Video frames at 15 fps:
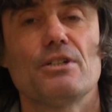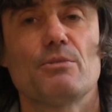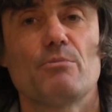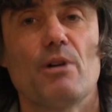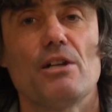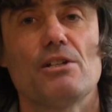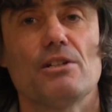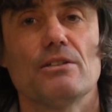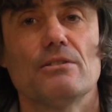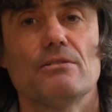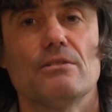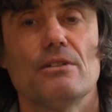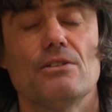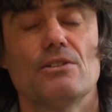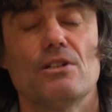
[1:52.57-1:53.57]
expression
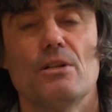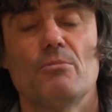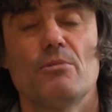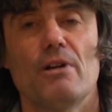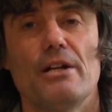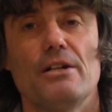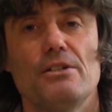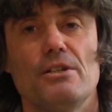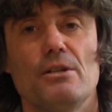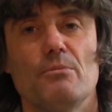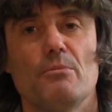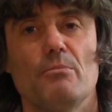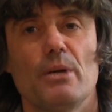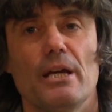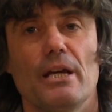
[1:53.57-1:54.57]
as a liberated
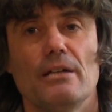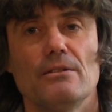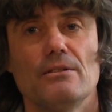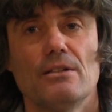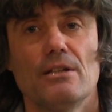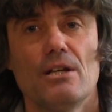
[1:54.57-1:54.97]
human being.